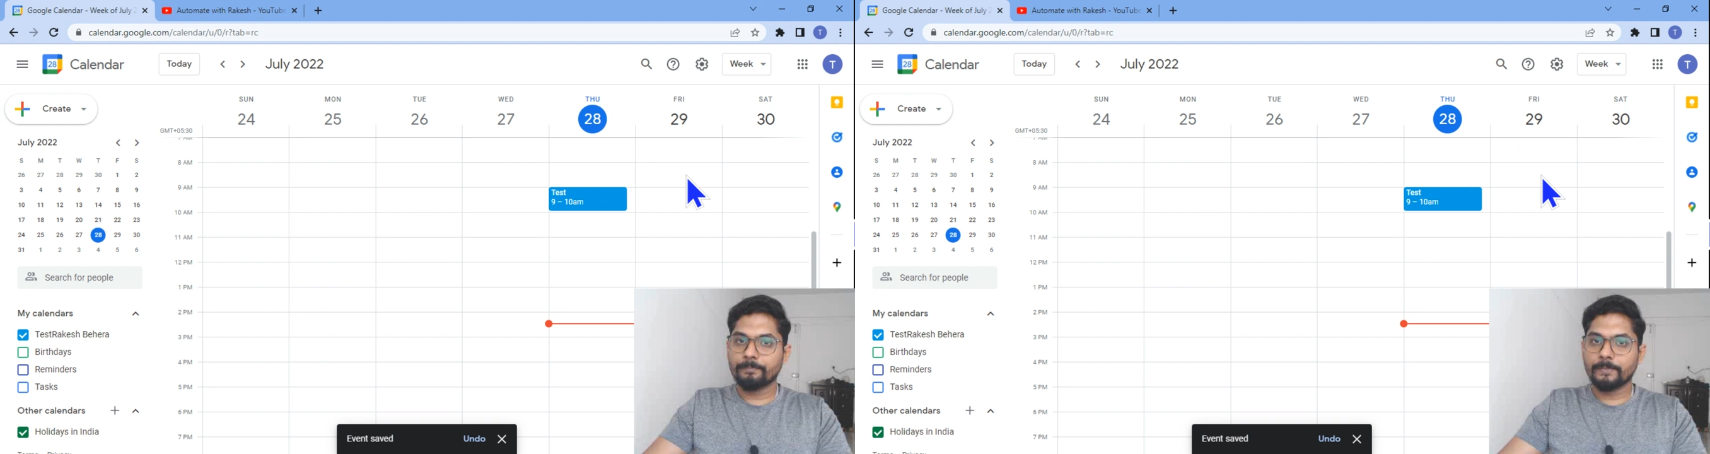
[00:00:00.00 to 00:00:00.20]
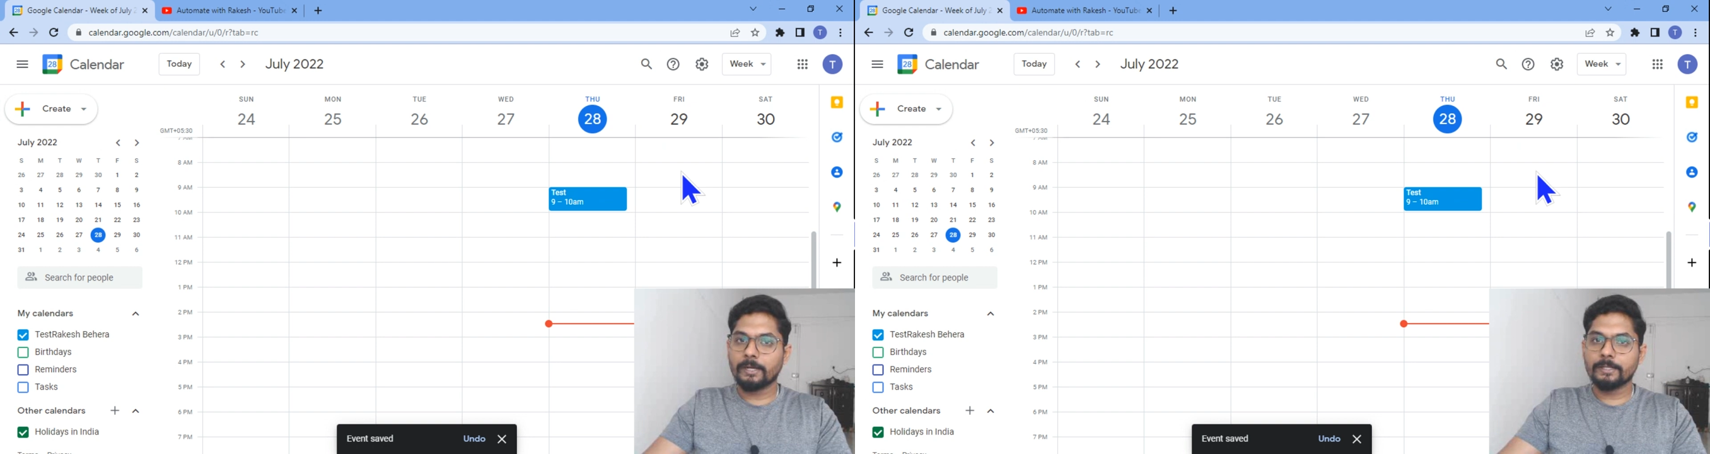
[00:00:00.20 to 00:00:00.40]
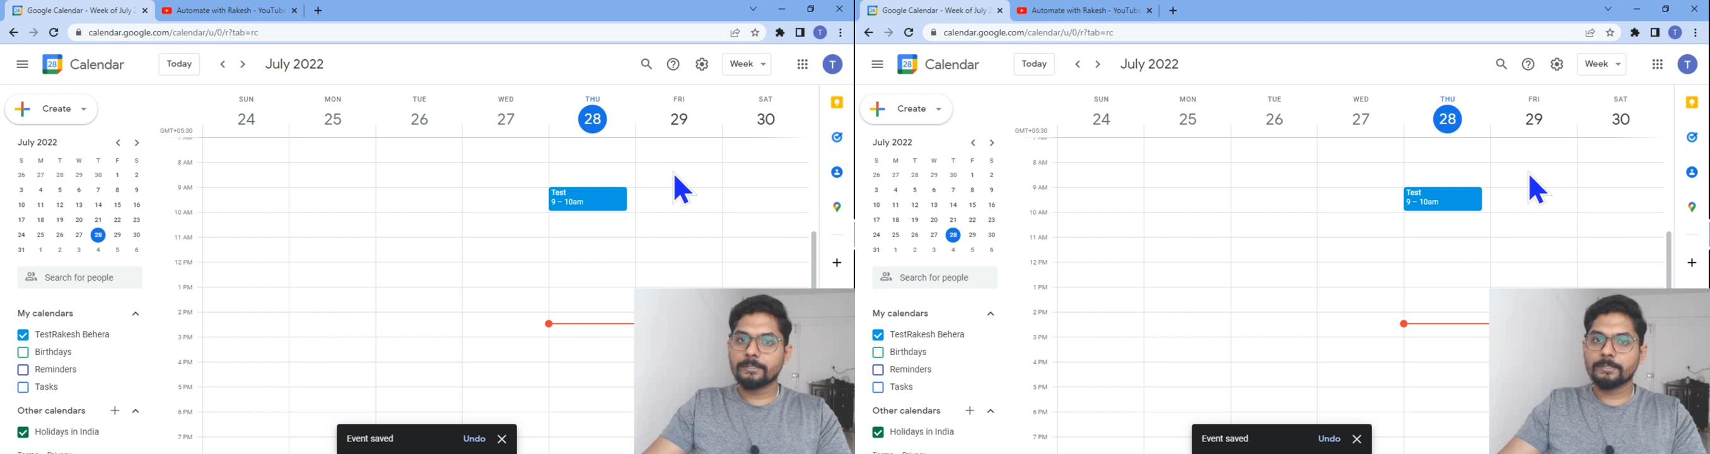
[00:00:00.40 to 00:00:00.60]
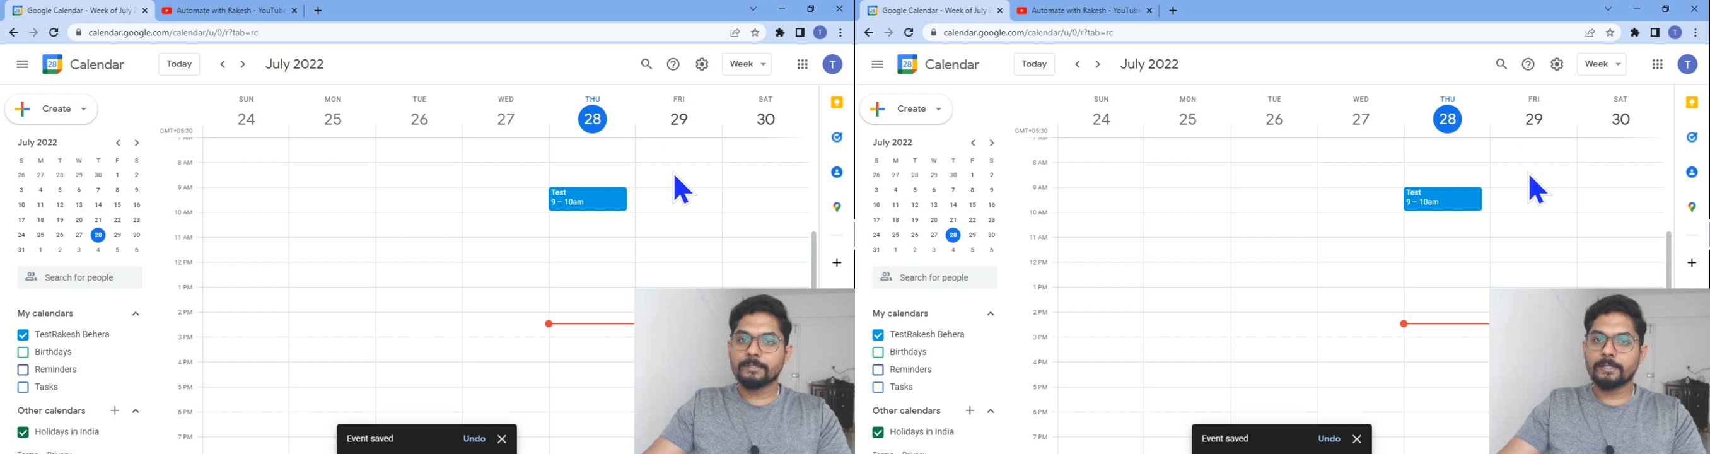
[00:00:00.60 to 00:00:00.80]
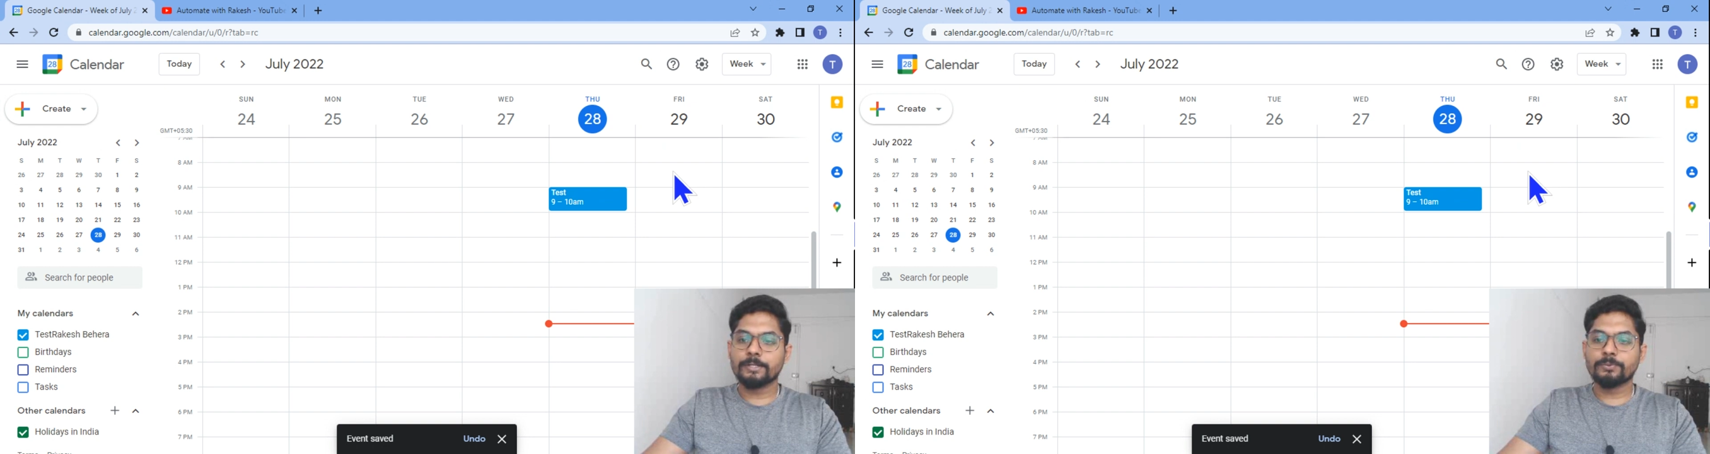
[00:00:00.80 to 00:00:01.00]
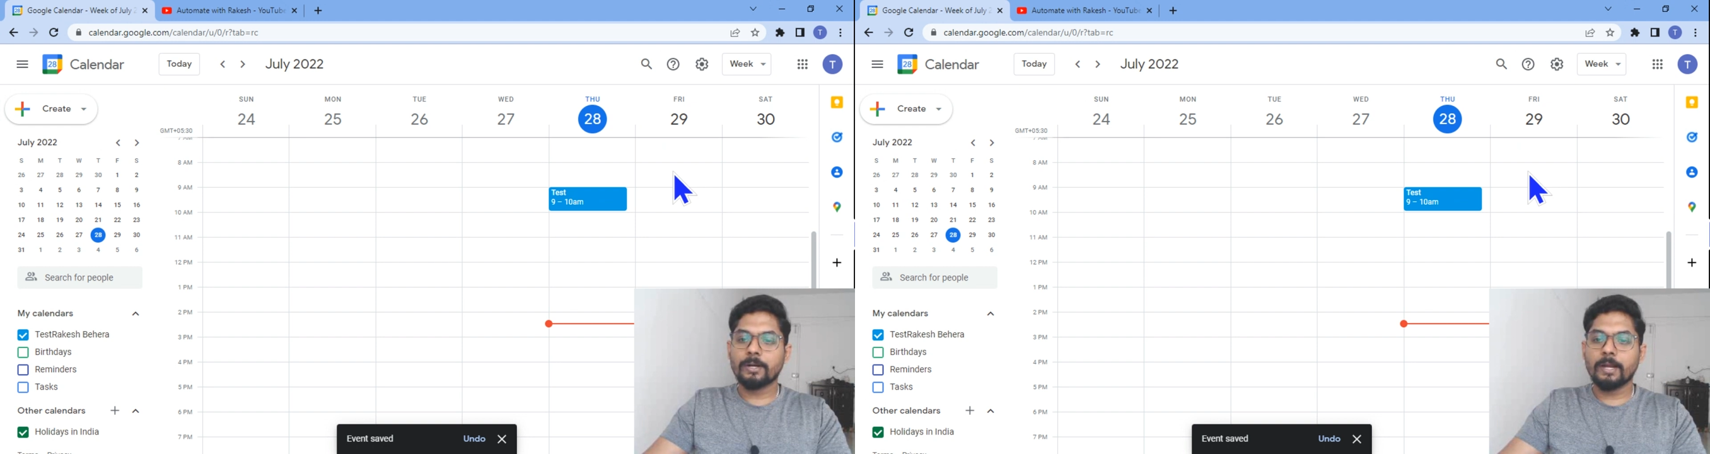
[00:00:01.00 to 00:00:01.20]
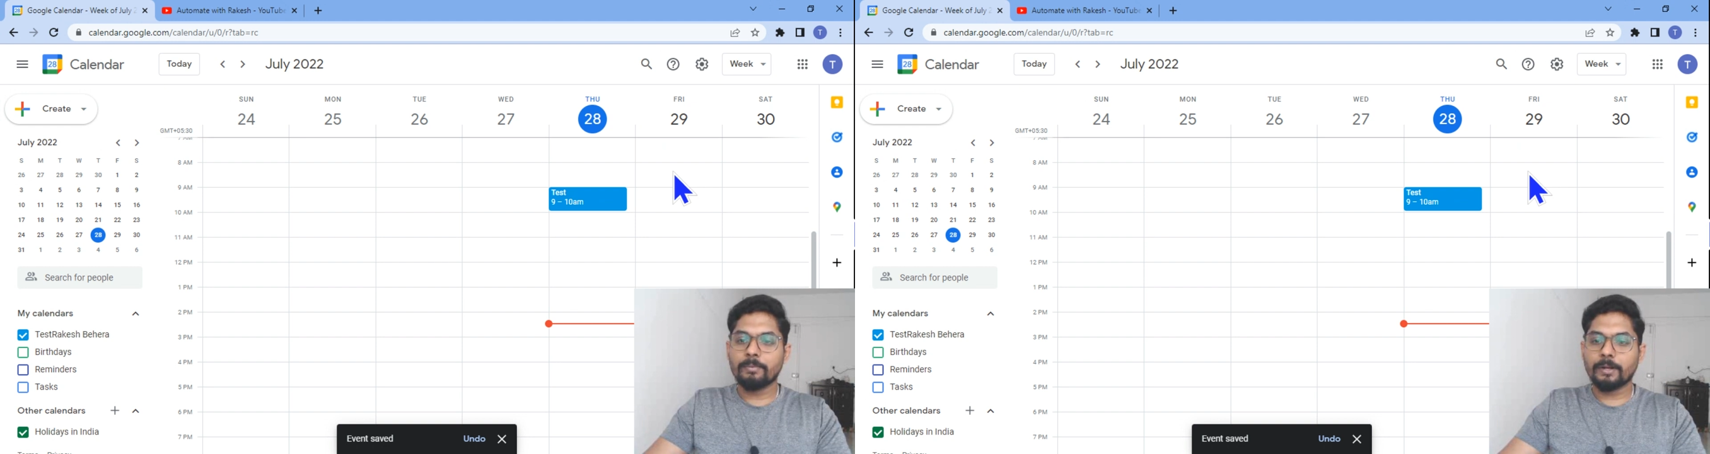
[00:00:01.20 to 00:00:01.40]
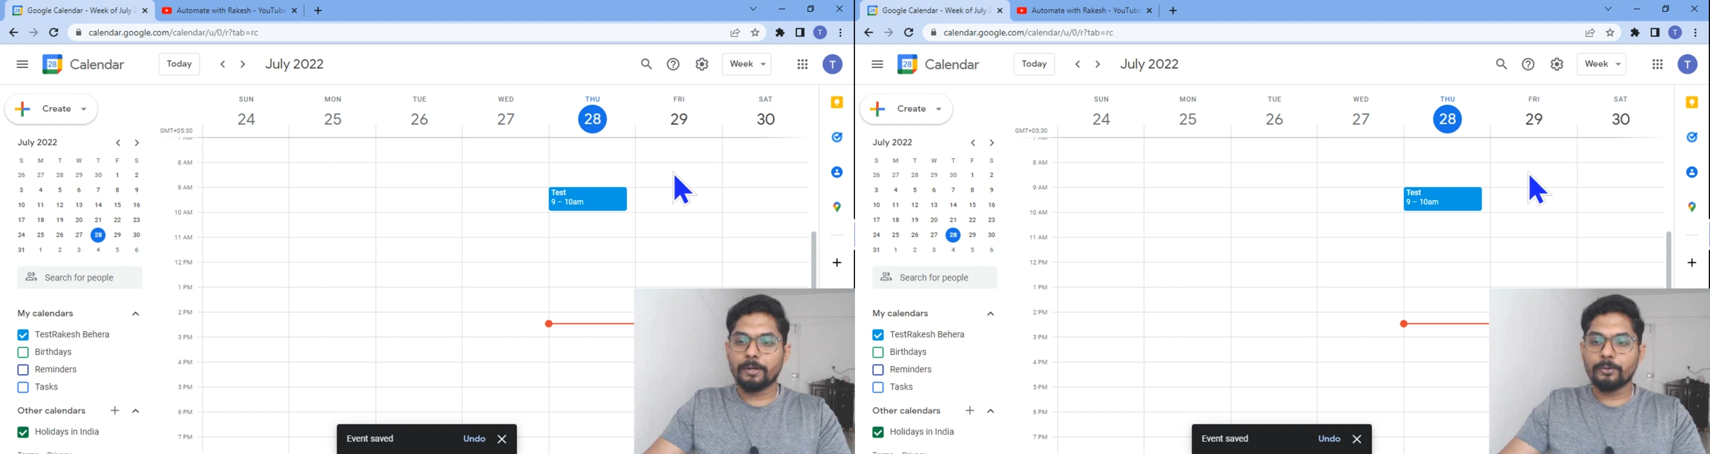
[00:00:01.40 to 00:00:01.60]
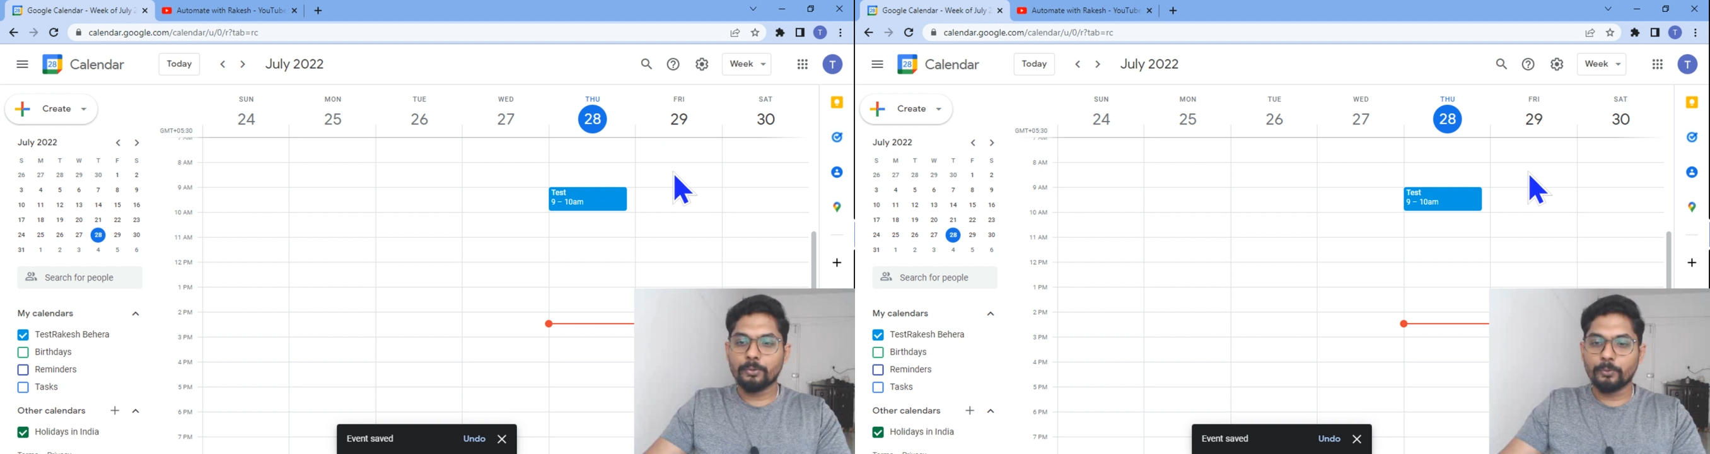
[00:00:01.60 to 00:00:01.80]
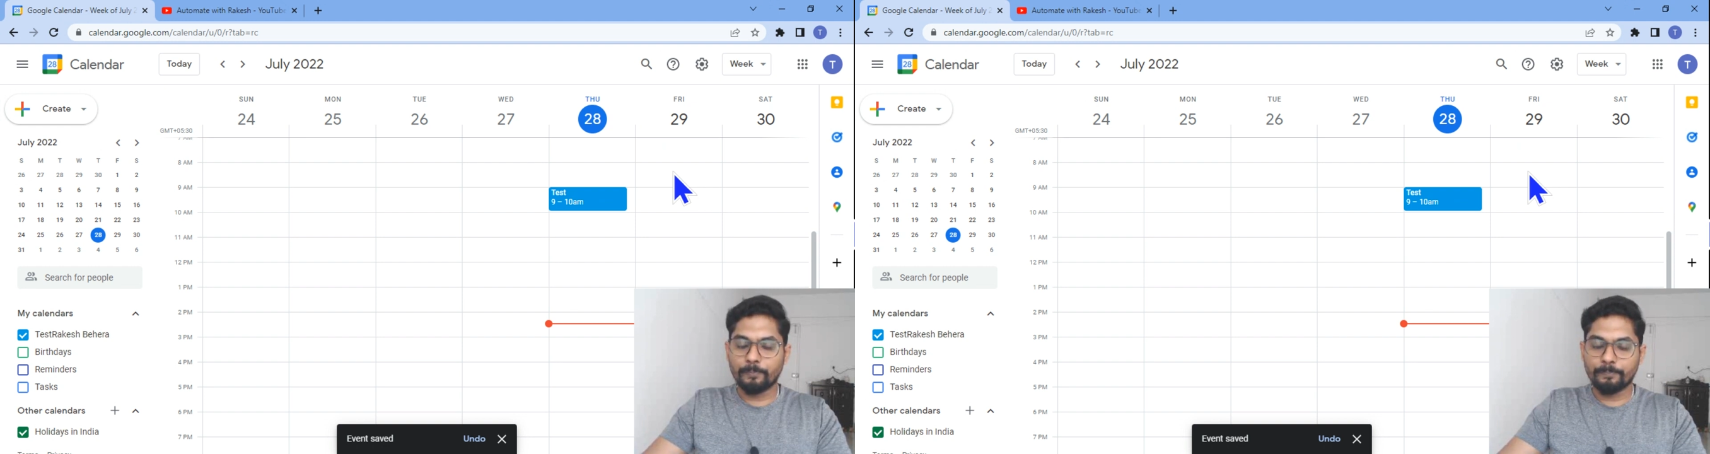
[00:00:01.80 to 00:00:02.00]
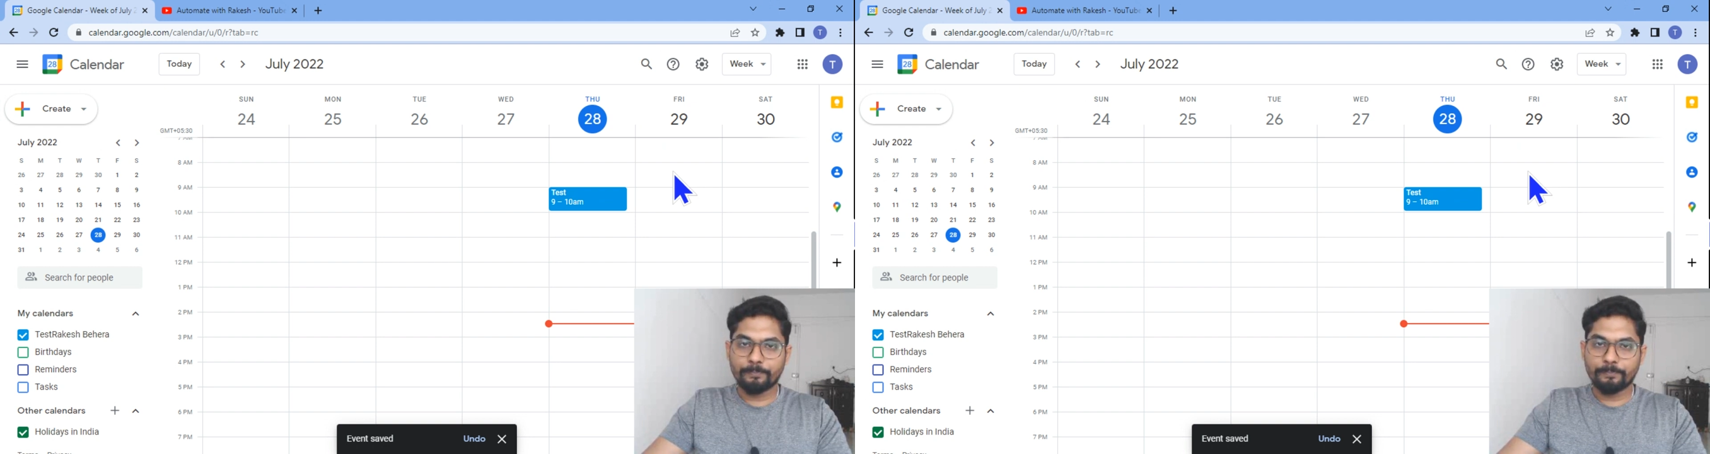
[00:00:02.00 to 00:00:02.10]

That is what I'm trying to do